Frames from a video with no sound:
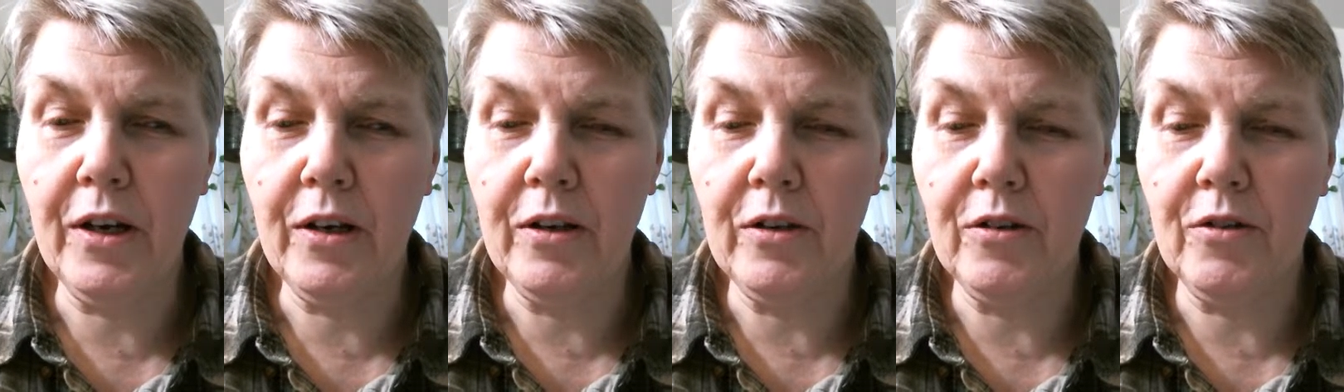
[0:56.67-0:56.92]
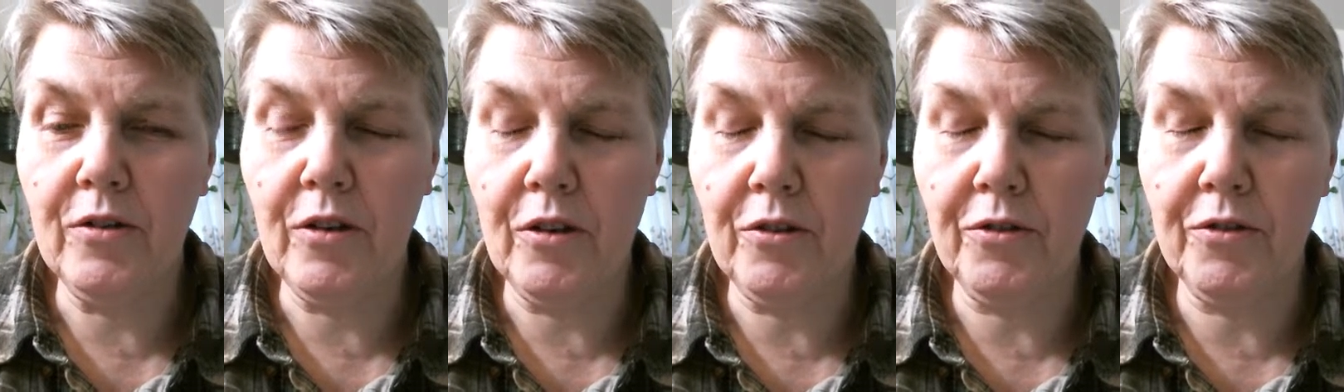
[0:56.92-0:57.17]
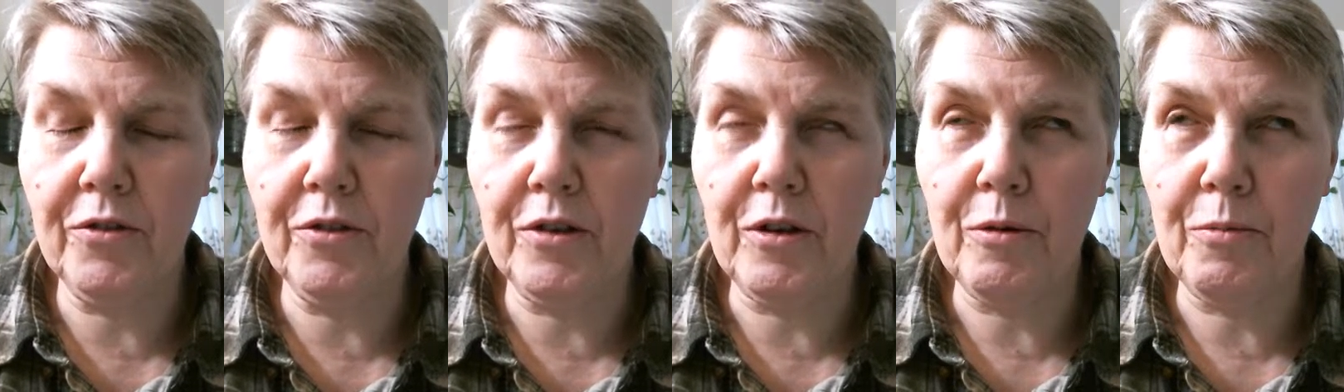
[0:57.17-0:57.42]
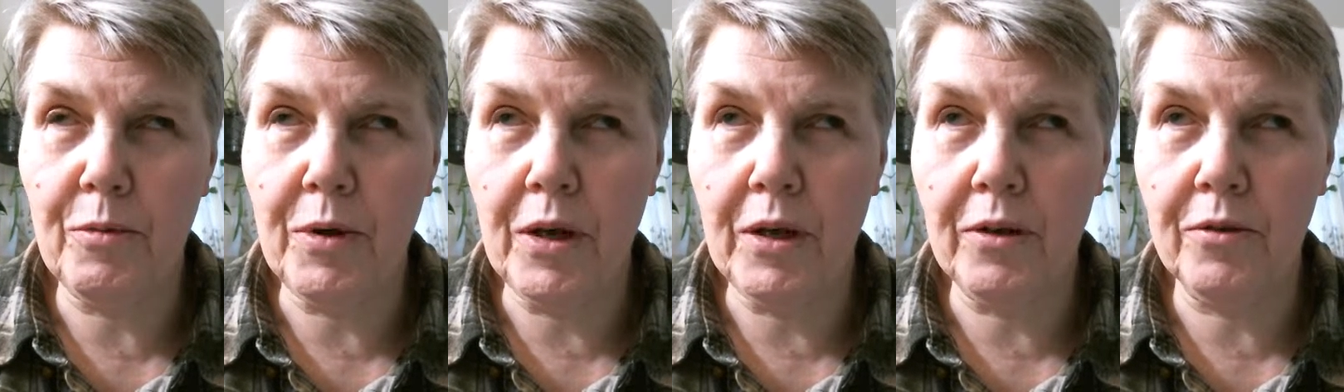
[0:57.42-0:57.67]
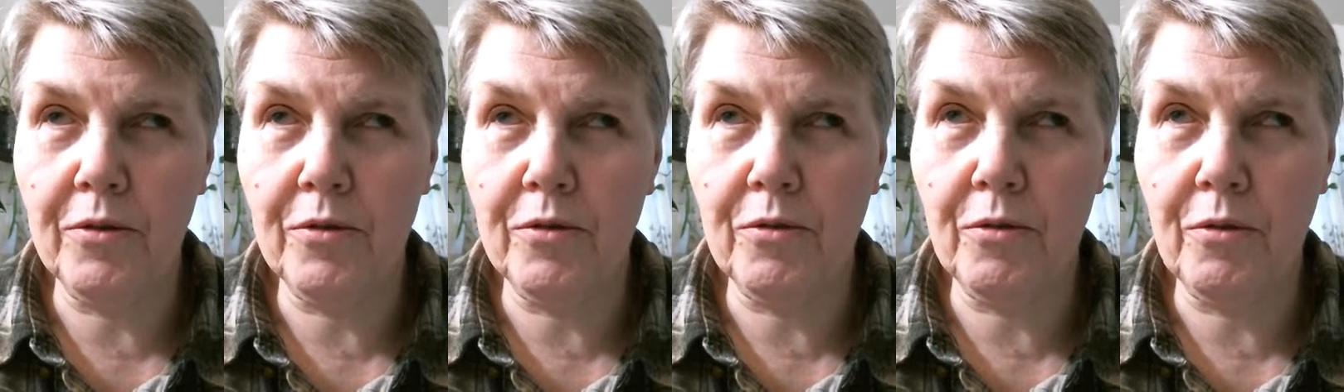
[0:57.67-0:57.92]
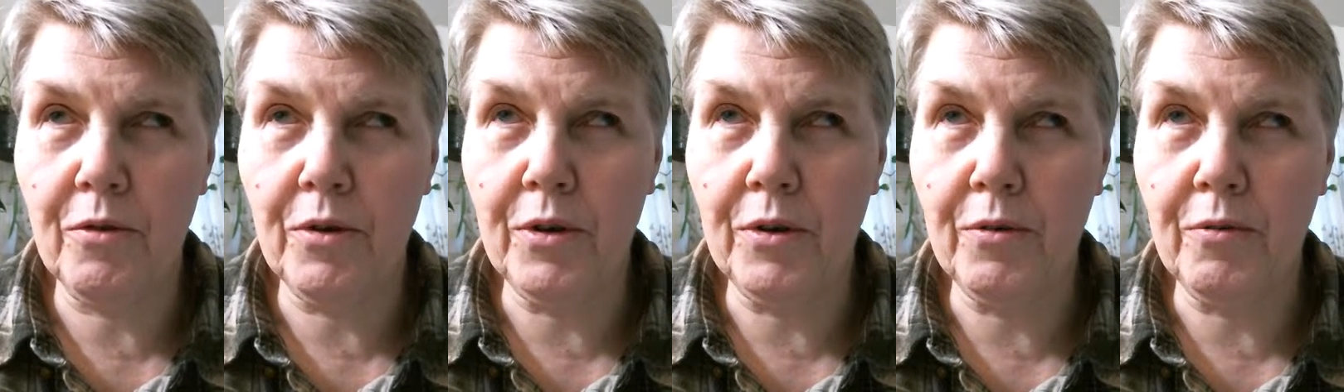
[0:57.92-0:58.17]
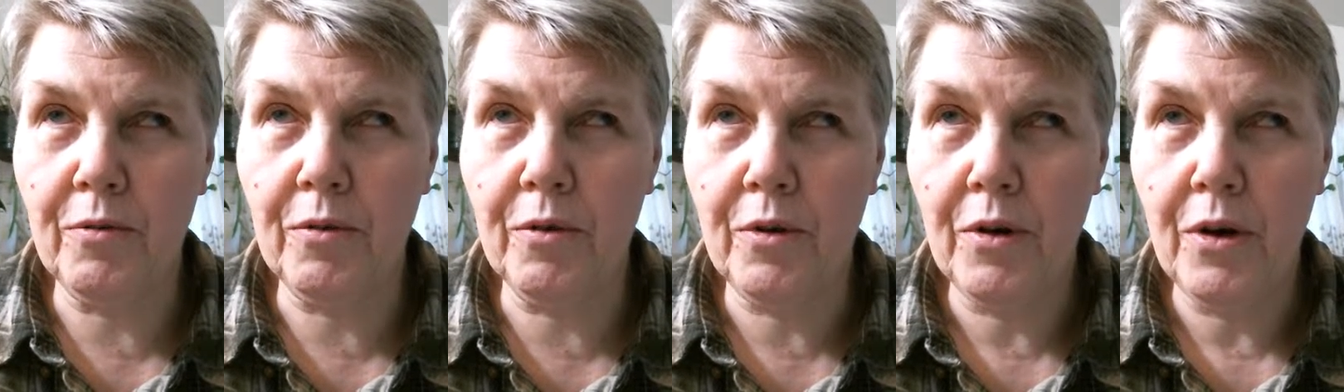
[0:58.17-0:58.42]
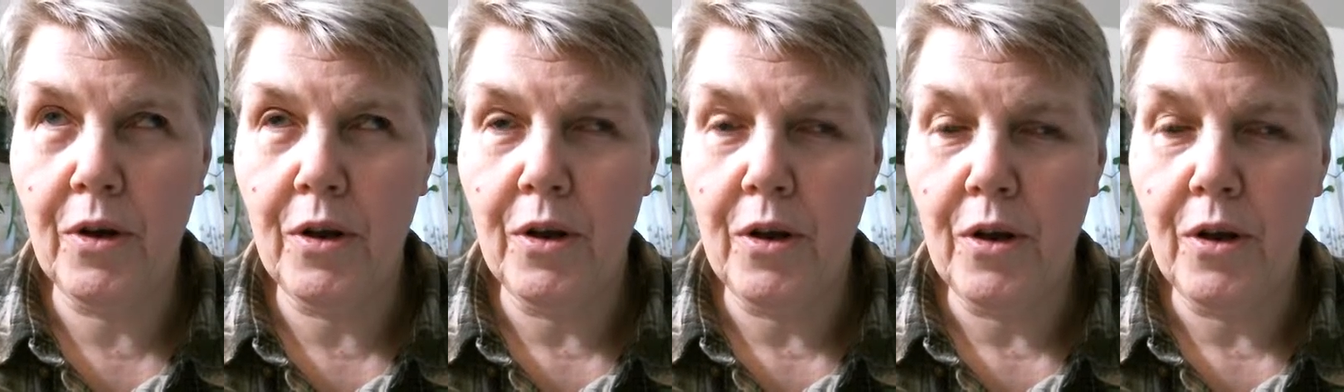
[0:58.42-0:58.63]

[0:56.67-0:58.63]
it just depends on